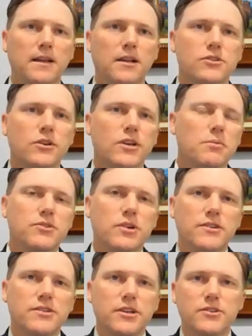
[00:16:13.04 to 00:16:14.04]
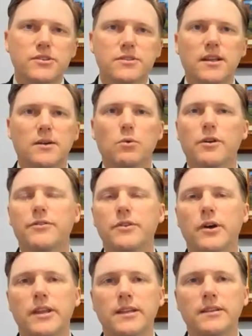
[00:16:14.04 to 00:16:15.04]
So a couple charts here, just worth
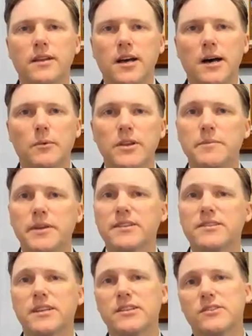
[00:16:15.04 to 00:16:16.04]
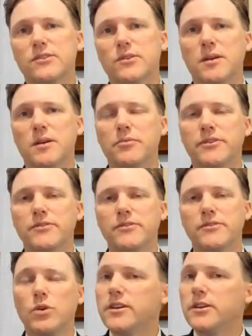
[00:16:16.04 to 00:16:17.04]
noting. One of the biggest things to remember is,
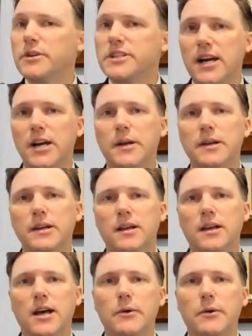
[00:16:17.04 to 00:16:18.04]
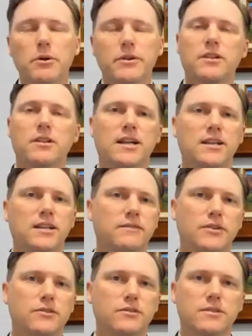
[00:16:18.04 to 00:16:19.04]
where are you going to retire? We work with a lot of
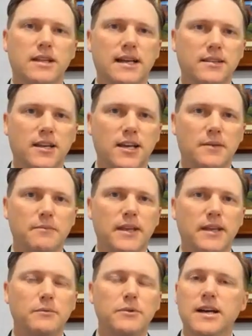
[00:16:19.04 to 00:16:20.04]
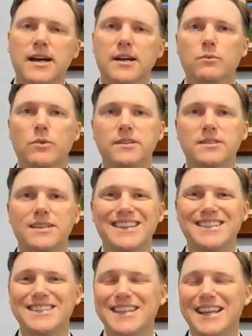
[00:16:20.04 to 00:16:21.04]
individuals that may retire in one state
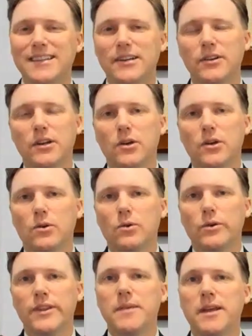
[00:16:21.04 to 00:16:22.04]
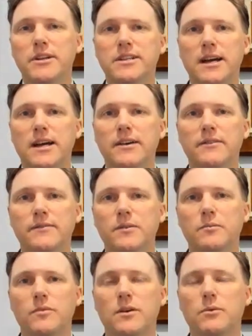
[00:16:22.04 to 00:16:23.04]
and stay there, or they may retire
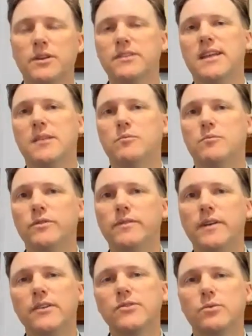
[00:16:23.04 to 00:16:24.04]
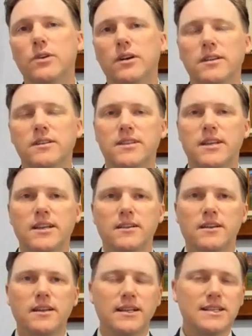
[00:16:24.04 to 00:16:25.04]
from one state and move elsewhere. Let's take
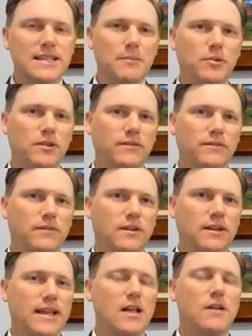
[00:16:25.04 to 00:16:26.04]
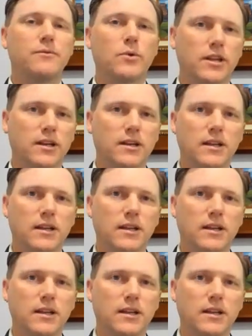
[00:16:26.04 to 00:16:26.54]
an example of California.